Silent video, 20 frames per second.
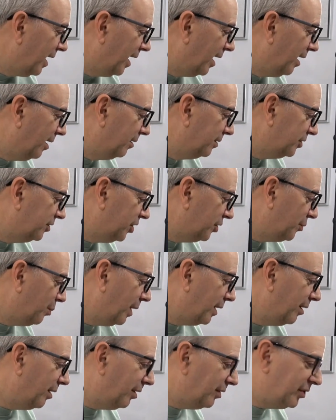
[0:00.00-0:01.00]
Uh, just
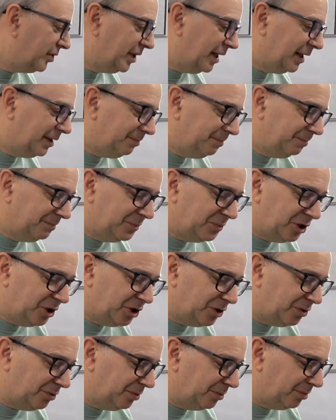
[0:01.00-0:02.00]
one last thing,
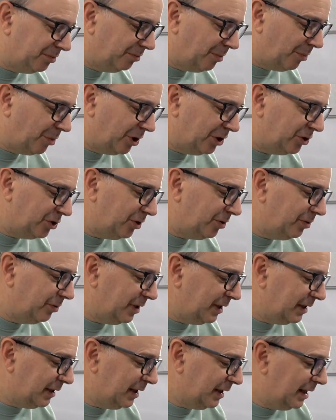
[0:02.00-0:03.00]
just to remind you,
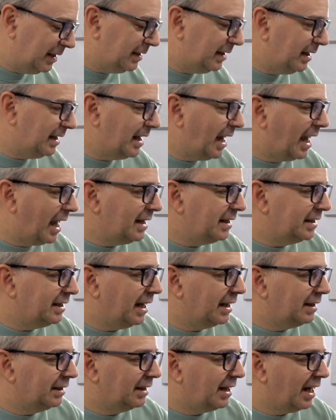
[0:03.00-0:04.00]
this is the
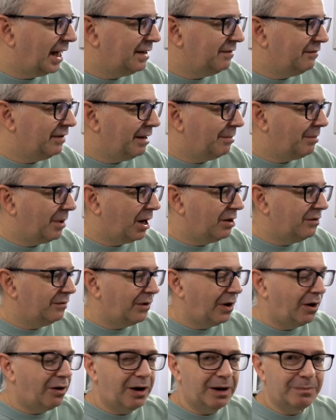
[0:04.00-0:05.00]
Aten K V M
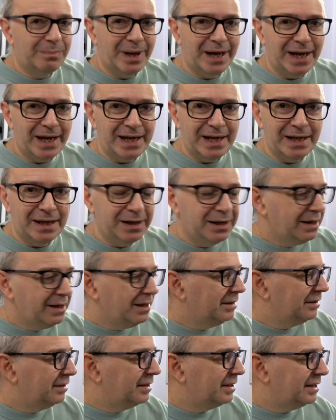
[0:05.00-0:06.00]
over I P,
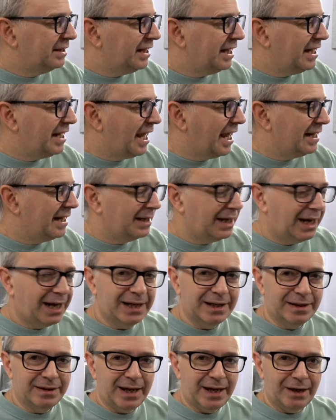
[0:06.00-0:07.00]
the C N
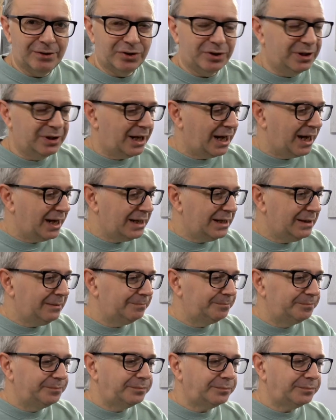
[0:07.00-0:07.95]
eight thousand A.